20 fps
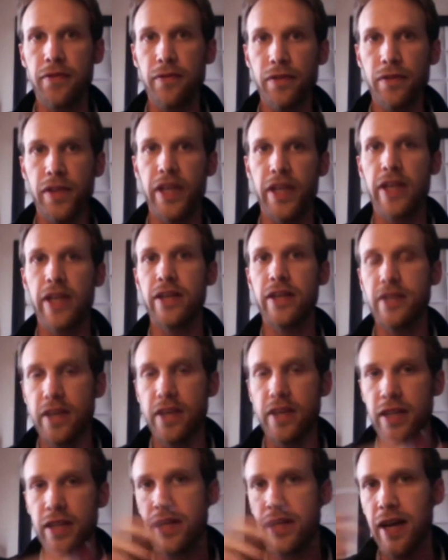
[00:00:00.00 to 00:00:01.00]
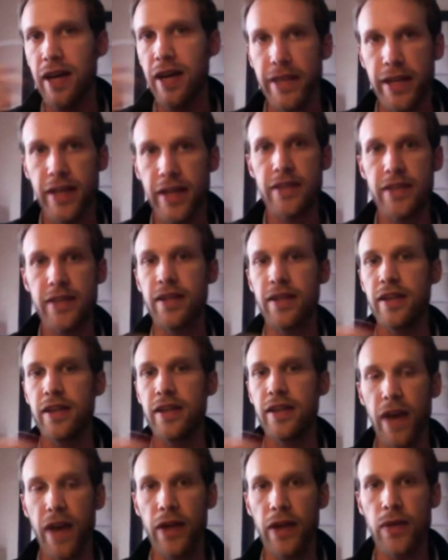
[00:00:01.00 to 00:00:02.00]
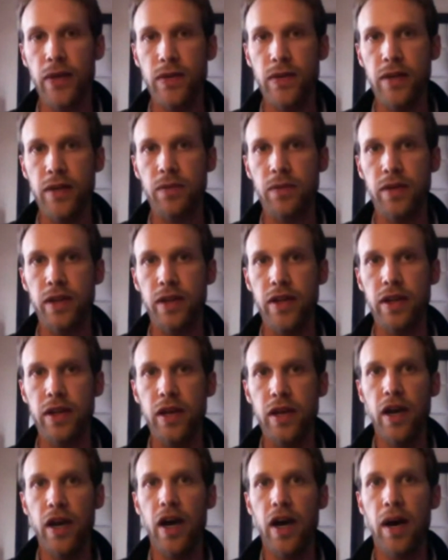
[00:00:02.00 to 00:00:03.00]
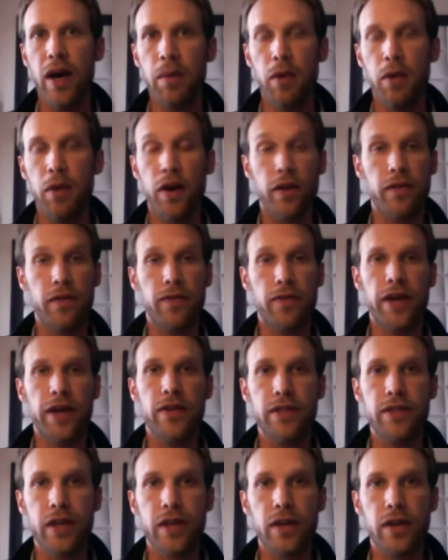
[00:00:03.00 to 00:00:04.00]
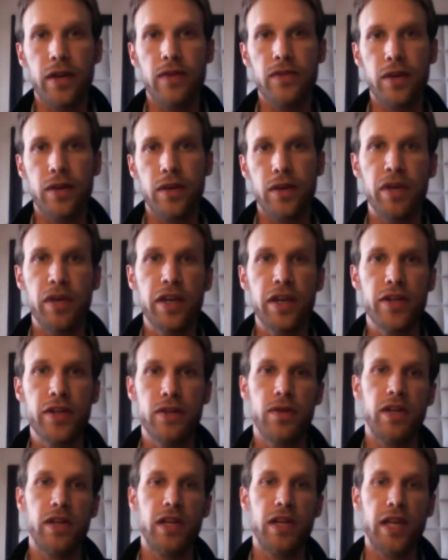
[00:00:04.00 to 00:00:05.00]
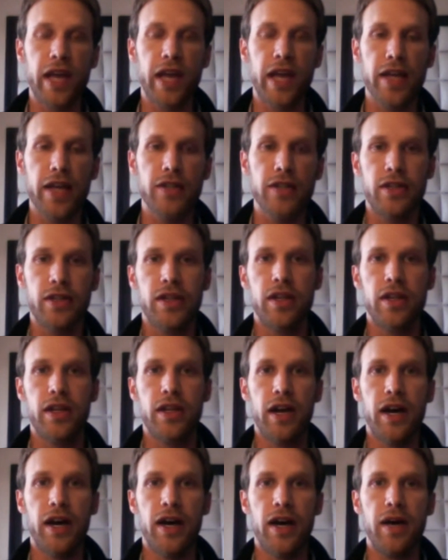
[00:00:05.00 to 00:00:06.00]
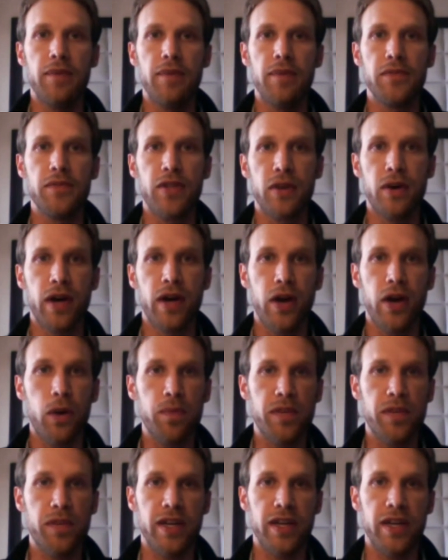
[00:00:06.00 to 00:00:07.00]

these ideas and these values that we find ourselves committed to and engaged in. So I hope to